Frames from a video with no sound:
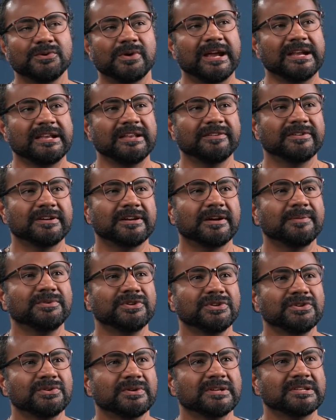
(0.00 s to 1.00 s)
though I had never come
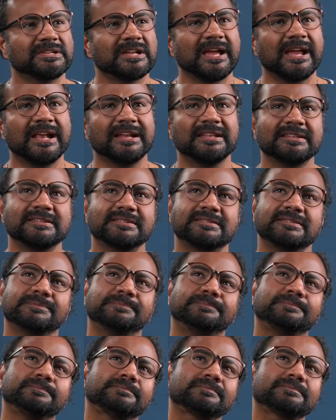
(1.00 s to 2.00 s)
to US, I had this
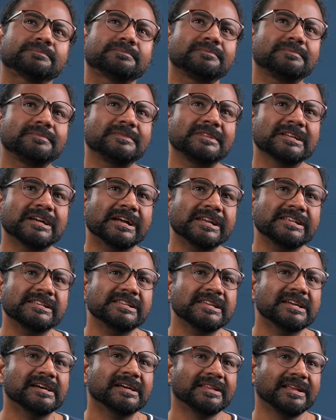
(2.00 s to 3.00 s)

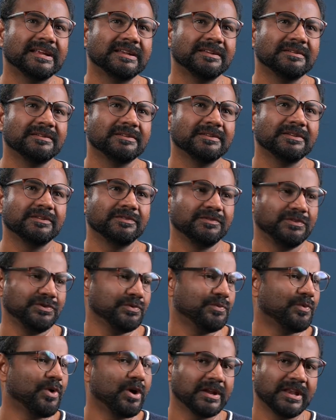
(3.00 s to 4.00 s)
idea that you
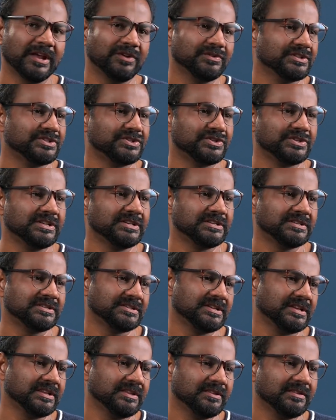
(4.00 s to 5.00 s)
walk down the
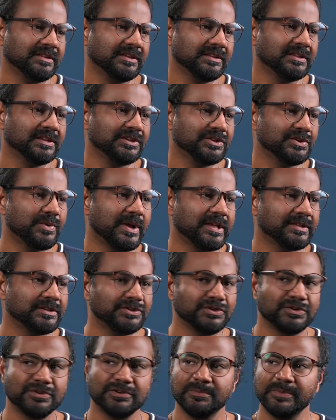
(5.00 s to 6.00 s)
streets in the US and
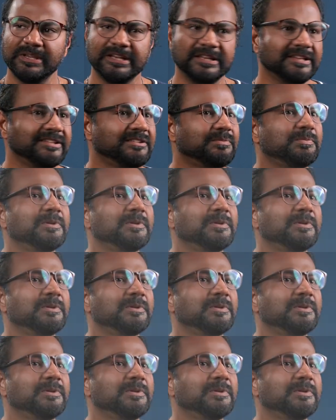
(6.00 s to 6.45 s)
you could meet these